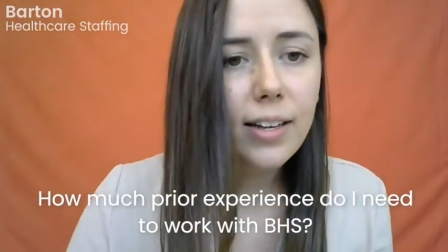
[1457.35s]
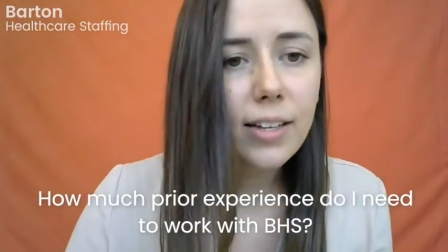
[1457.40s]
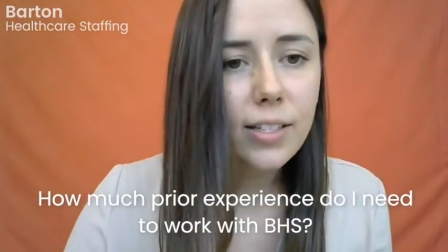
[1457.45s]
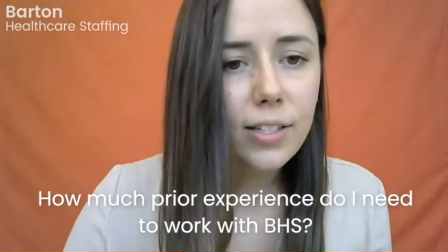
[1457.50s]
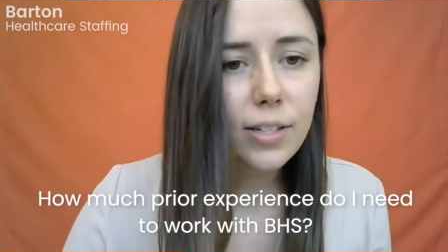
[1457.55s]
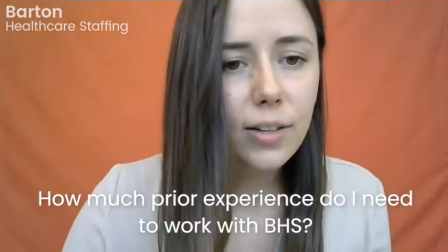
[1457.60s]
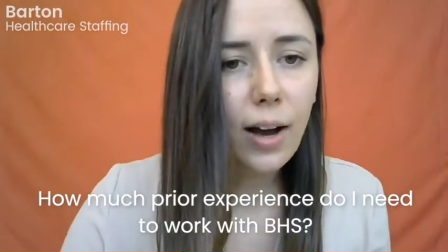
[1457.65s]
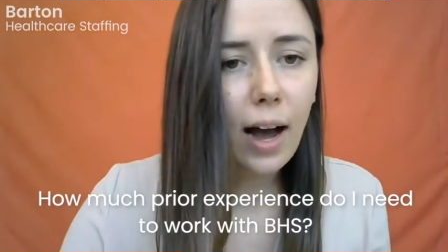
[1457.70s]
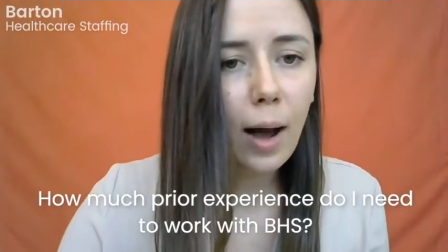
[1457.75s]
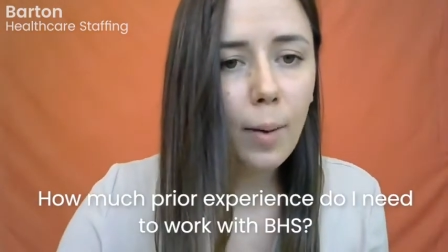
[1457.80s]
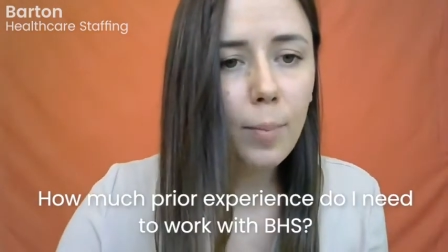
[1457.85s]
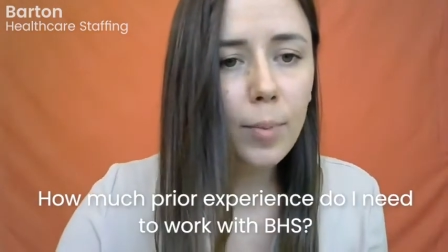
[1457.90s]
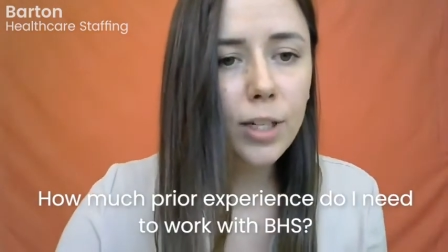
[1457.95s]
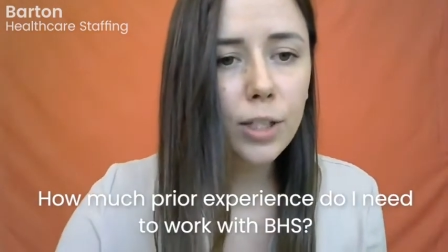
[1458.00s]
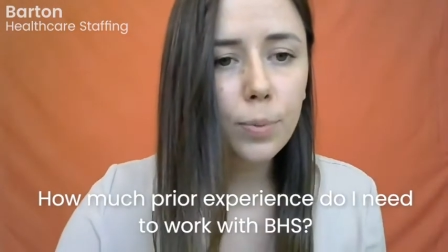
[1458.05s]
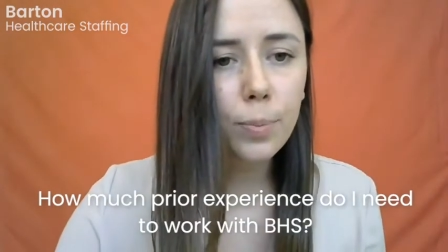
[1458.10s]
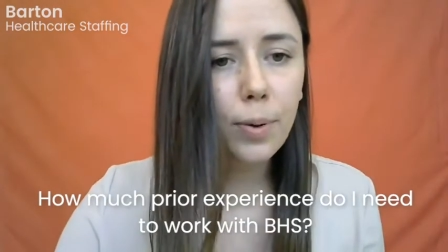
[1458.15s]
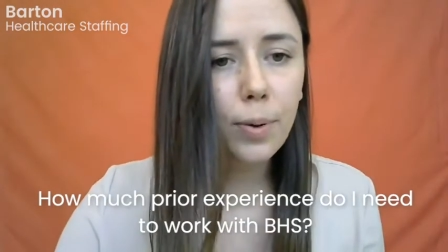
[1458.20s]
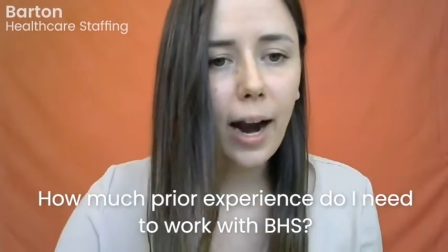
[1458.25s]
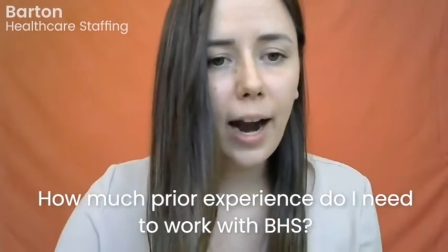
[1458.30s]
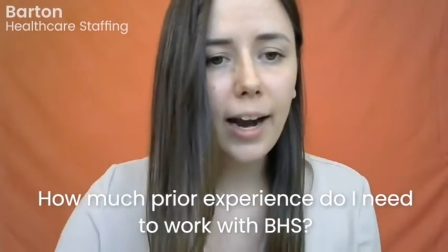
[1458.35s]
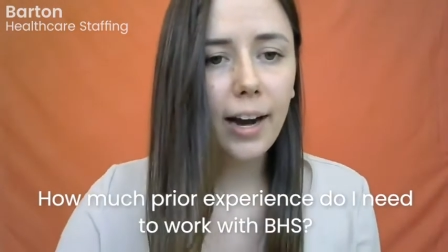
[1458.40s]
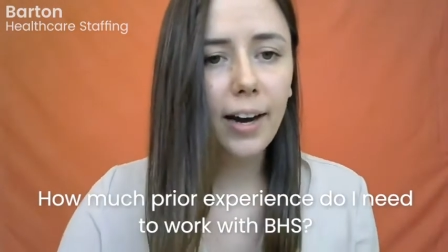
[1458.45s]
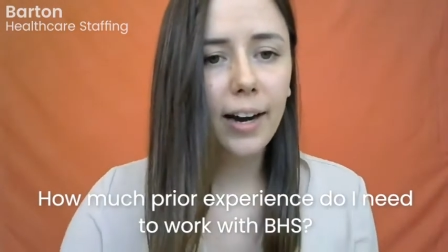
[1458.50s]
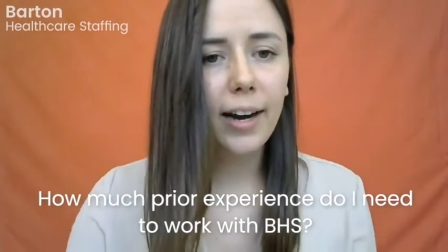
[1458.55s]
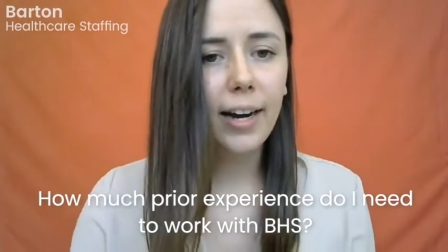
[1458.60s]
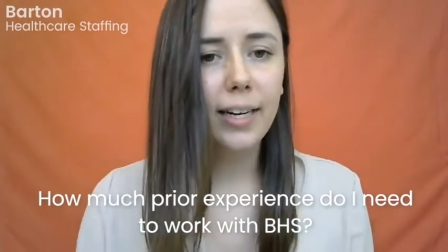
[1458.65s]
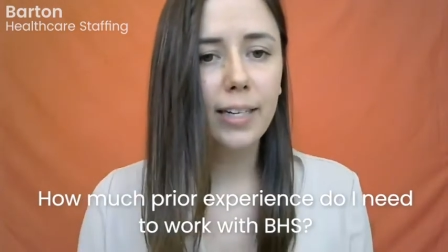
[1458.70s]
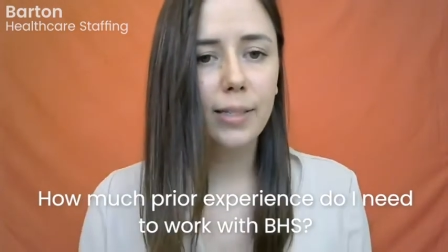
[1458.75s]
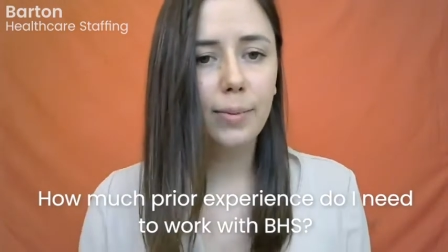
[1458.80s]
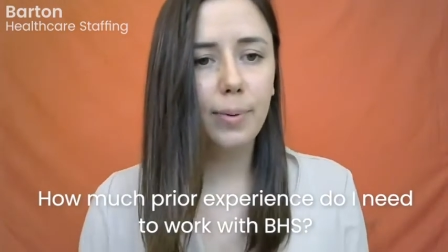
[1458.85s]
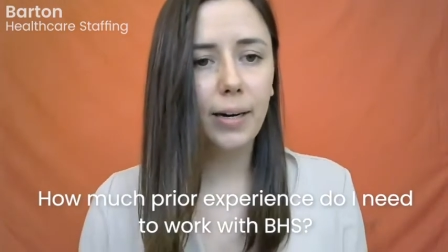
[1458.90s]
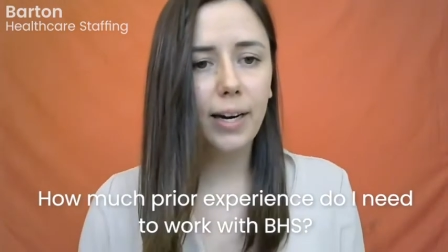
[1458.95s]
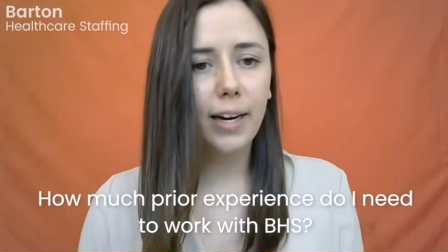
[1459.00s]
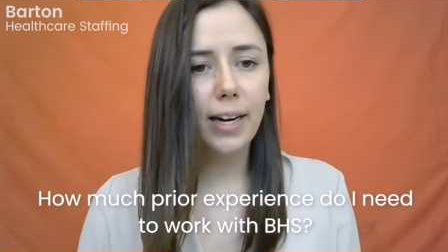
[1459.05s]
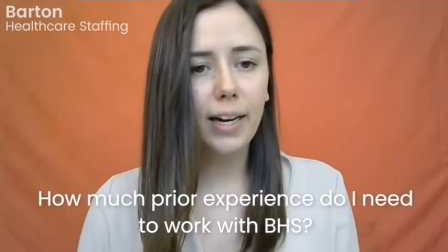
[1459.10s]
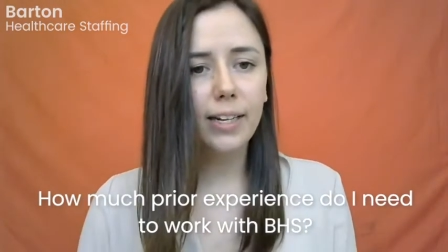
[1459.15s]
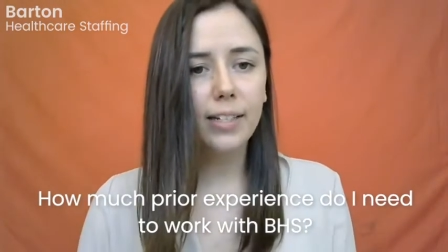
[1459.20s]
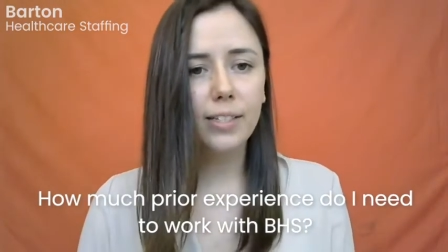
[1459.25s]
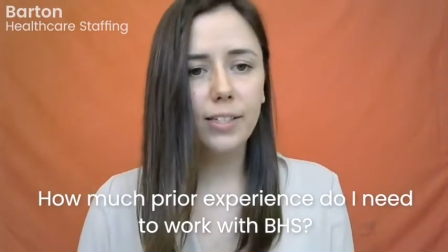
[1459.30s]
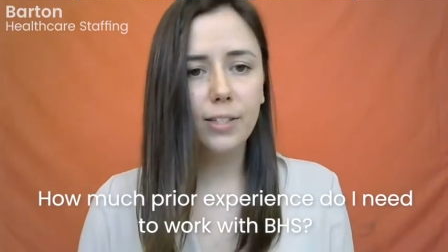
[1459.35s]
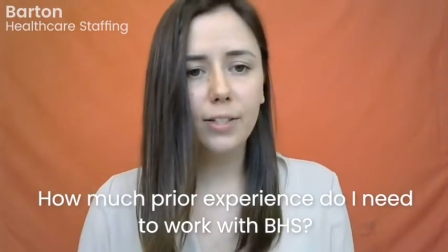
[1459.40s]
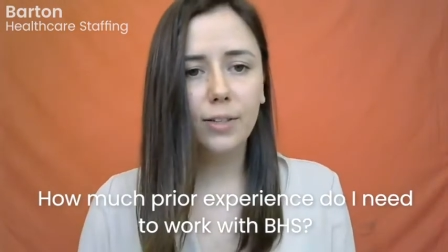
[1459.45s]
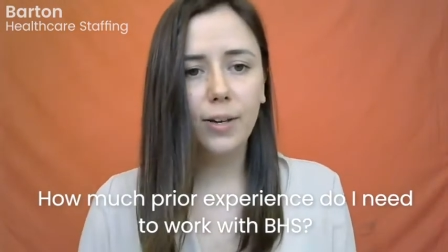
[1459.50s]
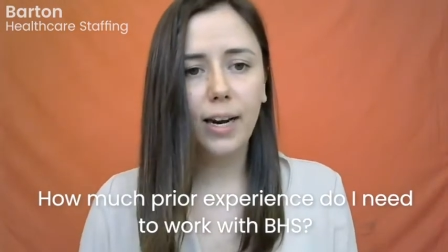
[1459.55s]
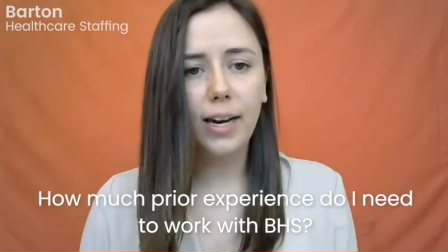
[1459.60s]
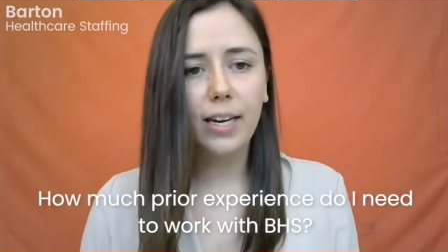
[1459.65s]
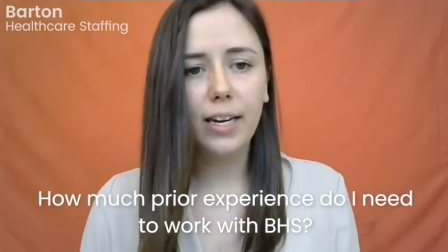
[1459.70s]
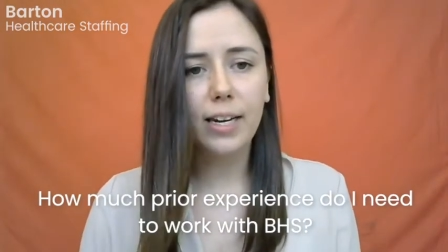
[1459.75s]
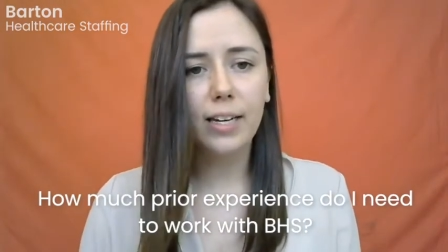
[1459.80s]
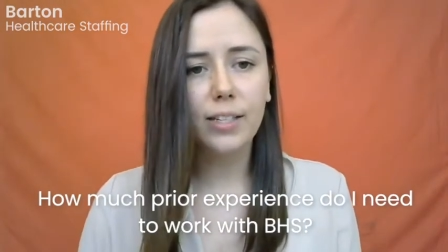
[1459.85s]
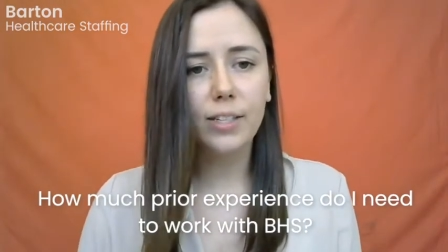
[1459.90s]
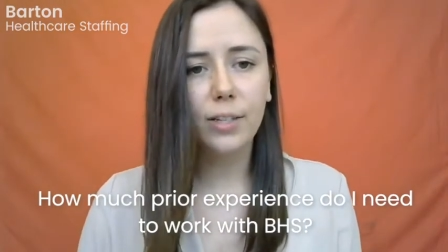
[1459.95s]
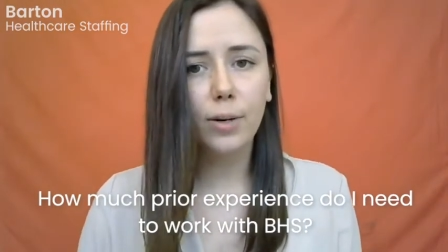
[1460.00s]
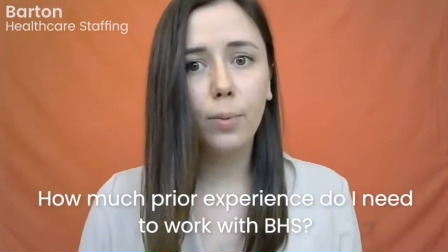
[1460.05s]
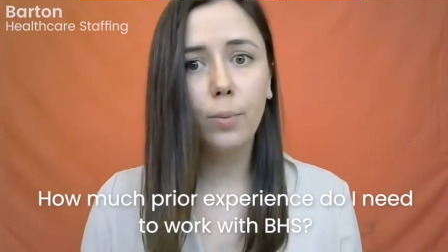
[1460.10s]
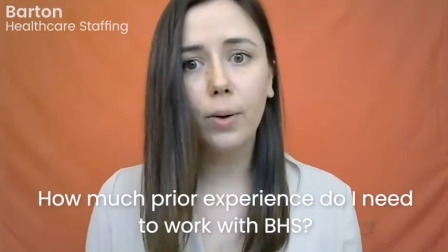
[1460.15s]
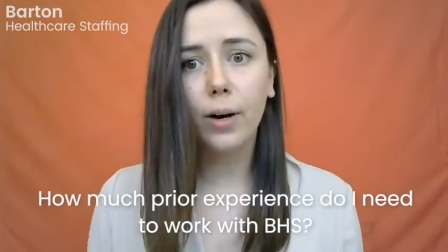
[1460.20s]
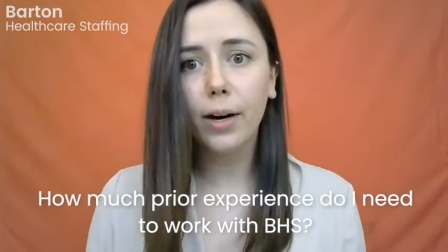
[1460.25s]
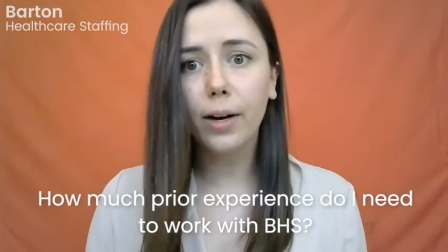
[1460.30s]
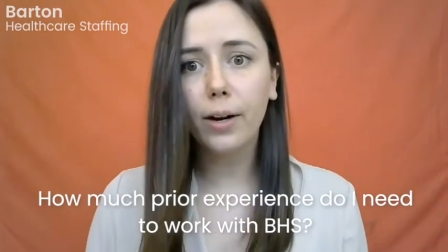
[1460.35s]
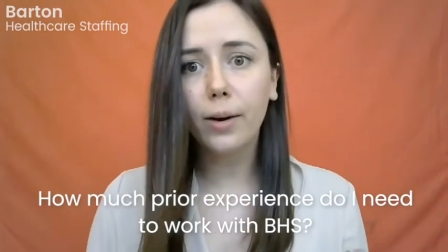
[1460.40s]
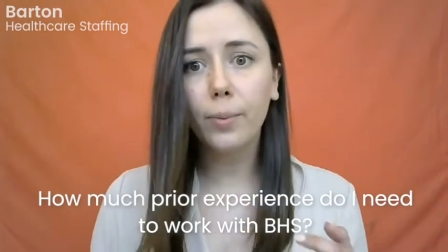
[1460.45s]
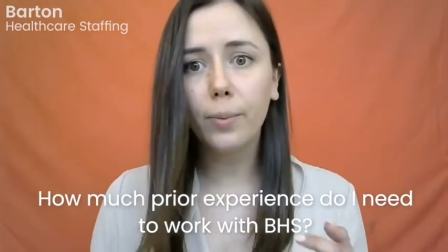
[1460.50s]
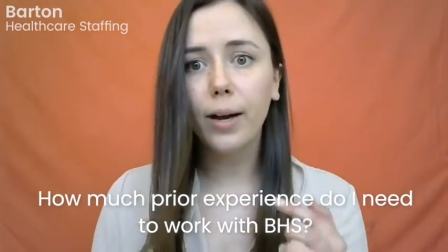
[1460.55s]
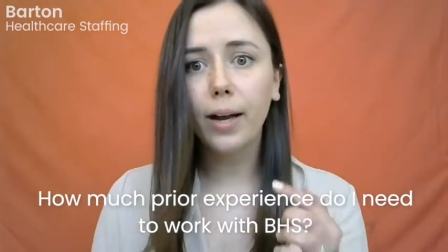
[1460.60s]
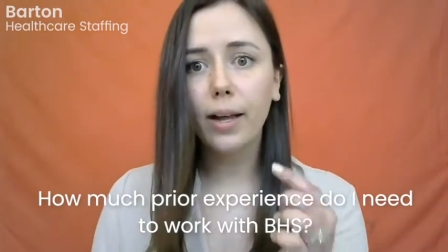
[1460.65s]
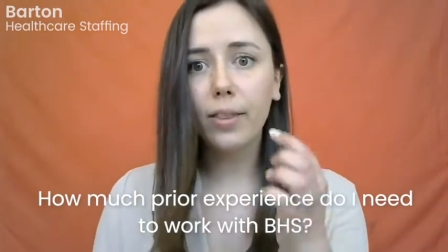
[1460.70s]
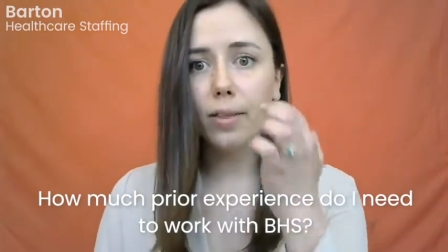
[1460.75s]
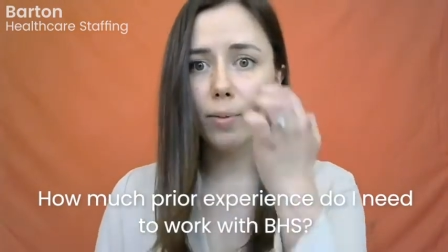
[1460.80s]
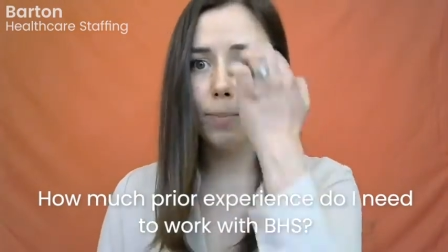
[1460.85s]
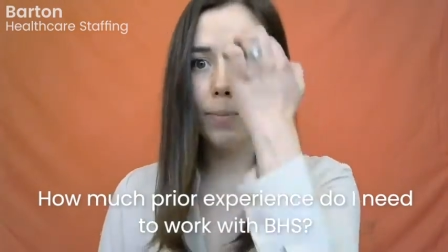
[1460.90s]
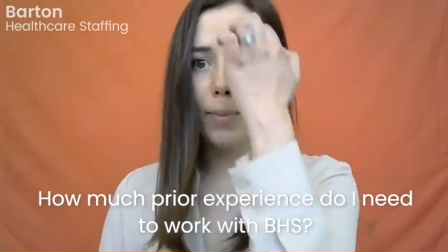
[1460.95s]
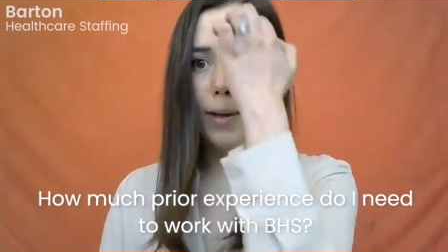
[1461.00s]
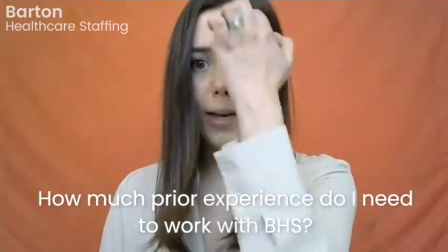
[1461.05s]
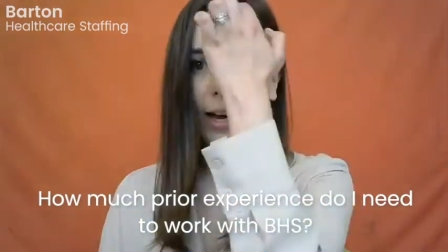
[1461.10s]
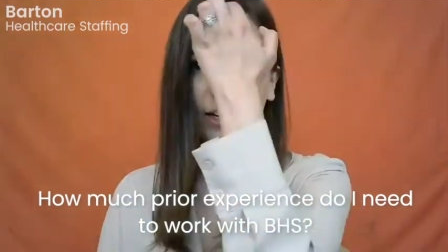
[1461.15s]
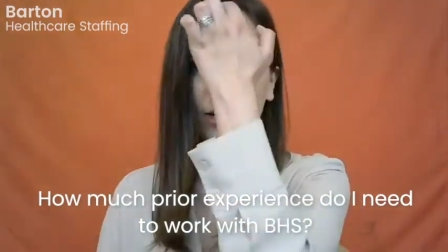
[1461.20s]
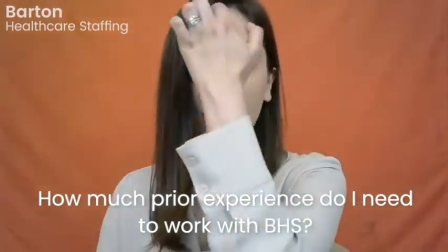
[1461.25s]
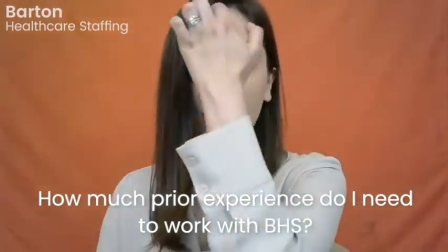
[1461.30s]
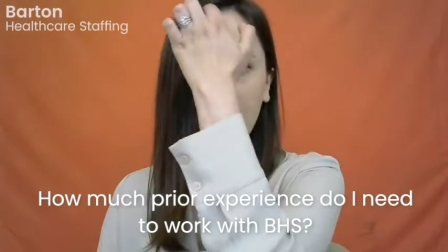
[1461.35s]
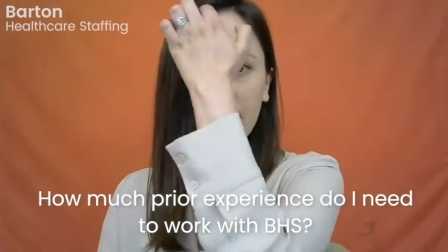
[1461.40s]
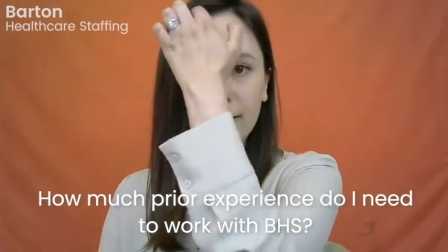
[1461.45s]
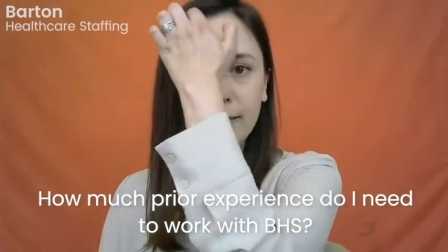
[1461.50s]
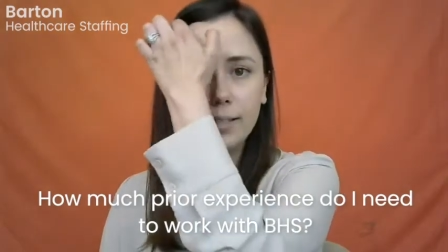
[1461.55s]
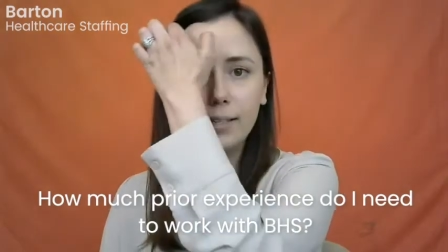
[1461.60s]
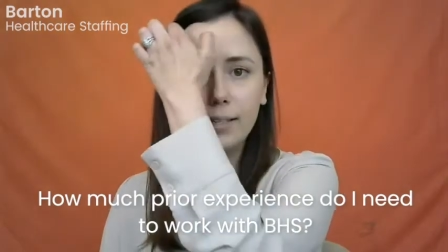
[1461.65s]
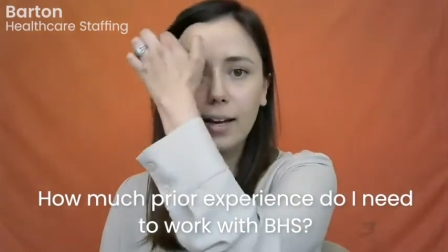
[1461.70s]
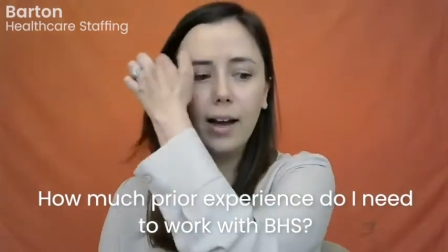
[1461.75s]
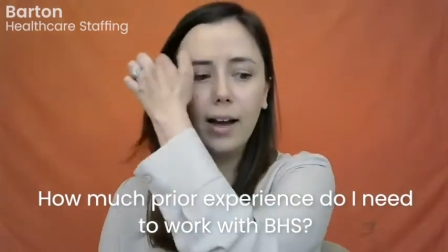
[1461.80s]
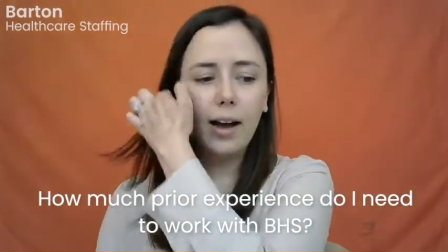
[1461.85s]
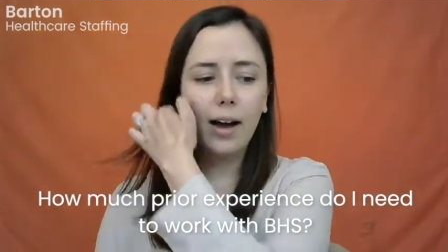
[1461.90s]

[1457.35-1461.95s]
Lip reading: so how much prior experience do I need to work with BHS?